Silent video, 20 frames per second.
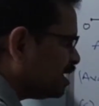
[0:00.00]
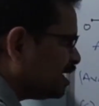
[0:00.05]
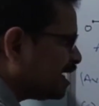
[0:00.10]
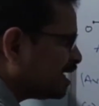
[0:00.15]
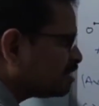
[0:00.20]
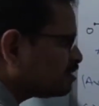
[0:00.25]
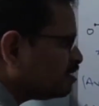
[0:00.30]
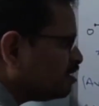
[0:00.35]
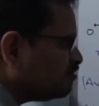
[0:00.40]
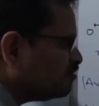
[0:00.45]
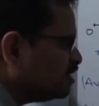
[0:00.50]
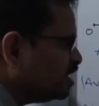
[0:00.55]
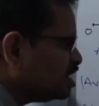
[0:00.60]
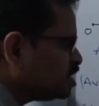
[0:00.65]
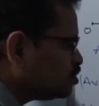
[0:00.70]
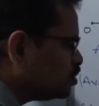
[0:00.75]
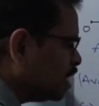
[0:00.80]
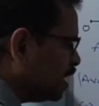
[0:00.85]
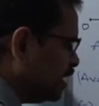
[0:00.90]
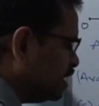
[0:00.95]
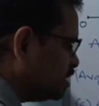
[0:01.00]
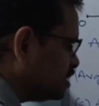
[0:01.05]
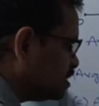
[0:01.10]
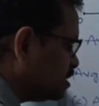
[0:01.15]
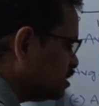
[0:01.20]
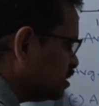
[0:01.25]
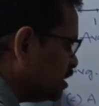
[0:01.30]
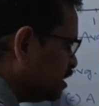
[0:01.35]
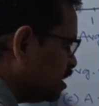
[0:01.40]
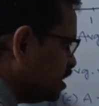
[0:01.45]
Length of these two lines,
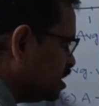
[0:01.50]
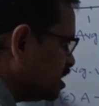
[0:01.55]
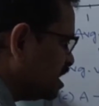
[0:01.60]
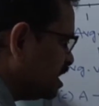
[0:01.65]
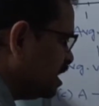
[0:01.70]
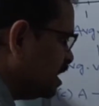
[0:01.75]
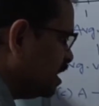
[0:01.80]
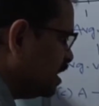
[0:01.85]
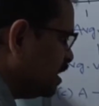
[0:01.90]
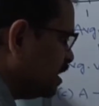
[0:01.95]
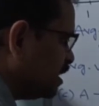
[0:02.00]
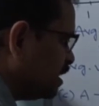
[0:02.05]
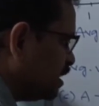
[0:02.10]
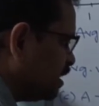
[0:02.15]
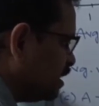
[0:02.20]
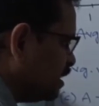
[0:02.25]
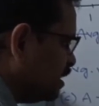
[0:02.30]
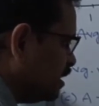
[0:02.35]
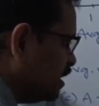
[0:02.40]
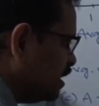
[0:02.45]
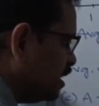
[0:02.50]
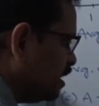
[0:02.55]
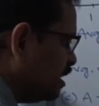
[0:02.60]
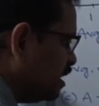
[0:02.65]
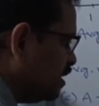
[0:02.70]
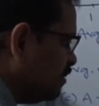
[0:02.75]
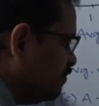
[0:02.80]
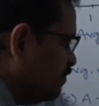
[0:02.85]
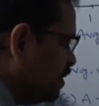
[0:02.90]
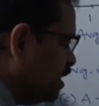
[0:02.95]
that is
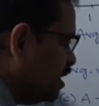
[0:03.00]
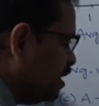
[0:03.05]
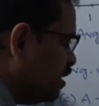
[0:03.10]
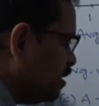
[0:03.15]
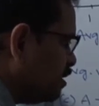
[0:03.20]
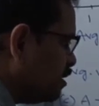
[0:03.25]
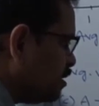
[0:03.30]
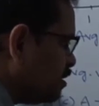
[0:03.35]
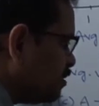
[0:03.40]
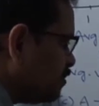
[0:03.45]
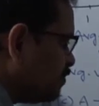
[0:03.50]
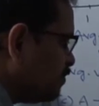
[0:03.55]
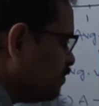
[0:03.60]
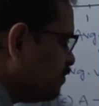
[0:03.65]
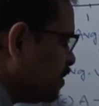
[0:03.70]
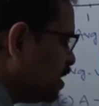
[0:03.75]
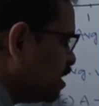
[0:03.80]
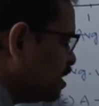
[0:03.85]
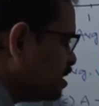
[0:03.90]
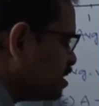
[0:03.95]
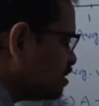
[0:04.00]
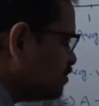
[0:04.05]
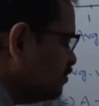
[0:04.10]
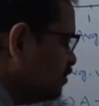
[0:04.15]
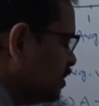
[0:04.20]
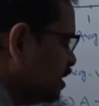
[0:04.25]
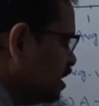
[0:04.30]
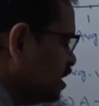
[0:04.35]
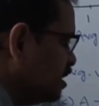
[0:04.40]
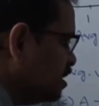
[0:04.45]
AB plus
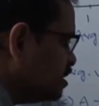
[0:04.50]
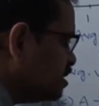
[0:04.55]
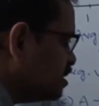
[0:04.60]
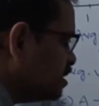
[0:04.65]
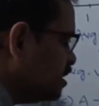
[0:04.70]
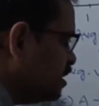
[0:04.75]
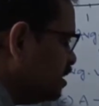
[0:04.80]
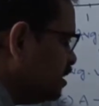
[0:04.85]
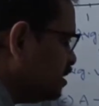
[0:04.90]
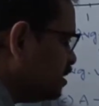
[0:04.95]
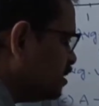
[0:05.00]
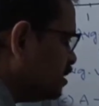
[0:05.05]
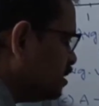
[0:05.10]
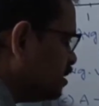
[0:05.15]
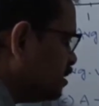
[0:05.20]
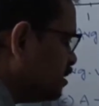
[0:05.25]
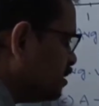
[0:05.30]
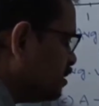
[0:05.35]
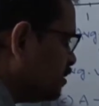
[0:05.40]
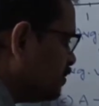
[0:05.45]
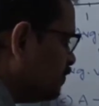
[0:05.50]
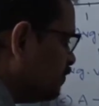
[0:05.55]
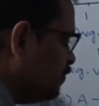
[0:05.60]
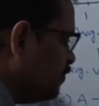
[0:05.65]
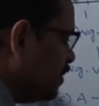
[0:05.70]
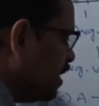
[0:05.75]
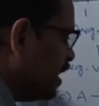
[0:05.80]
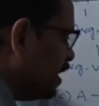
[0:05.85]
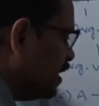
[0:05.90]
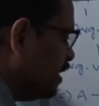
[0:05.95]
BC
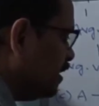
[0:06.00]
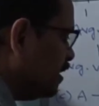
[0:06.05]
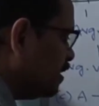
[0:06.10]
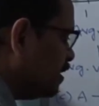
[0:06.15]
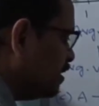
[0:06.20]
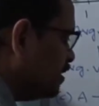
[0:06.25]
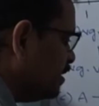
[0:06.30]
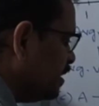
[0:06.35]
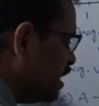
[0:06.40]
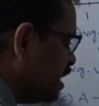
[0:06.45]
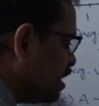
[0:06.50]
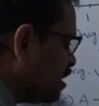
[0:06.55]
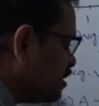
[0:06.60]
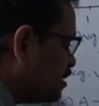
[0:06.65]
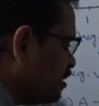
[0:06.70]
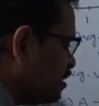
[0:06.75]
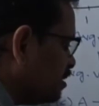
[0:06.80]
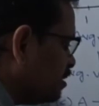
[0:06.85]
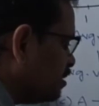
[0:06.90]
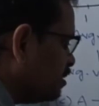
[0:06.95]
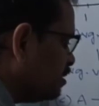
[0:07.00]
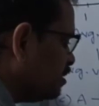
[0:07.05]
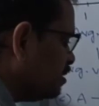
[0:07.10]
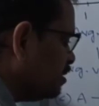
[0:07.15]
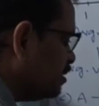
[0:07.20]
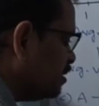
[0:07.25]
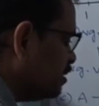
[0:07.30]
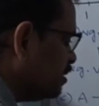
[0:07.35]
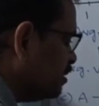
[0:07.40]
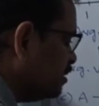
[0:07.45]
by delta
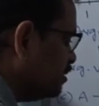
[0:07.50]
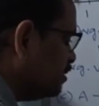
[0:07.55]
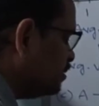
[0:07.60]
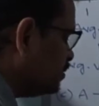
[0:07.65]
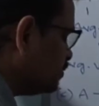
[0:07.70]
T.